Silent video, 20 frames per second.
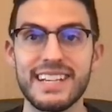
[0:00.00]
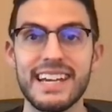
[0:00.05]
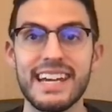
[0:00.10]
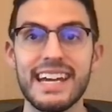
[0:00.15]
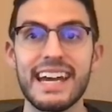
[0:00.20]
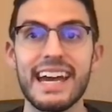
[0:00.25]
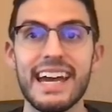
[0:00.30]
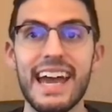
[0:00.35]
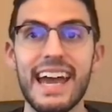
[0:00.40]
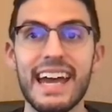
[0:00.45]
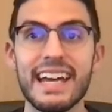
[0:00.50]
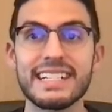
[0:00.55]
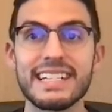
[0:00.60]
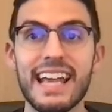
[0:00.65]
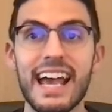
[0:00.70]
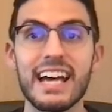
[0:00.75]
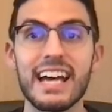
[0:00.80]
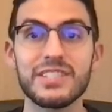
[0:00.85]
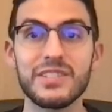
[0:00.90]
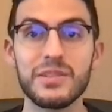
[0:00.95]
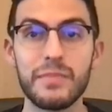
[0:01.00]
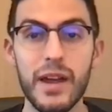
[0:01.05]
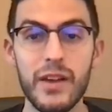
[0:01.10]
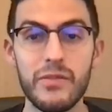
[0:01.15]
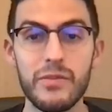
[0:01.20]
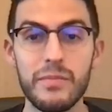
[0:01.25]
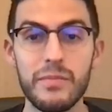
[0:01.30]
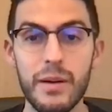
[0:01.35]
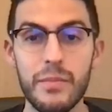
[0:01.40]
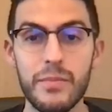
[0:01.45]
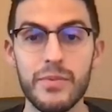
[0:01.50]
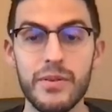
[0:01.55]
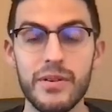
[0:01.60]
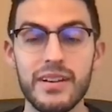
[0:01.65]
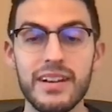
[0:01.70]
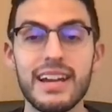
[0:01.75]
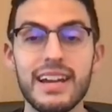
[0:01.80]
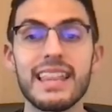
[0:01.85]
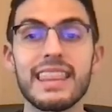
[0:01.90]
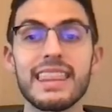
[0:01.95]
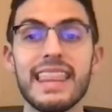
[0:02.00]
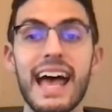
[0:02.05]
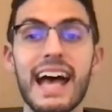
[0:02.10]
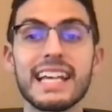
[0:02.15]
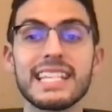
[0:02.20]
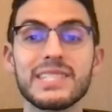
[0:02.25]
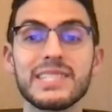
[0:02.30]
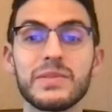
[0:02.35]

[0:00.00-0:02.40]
and as you might remember, last week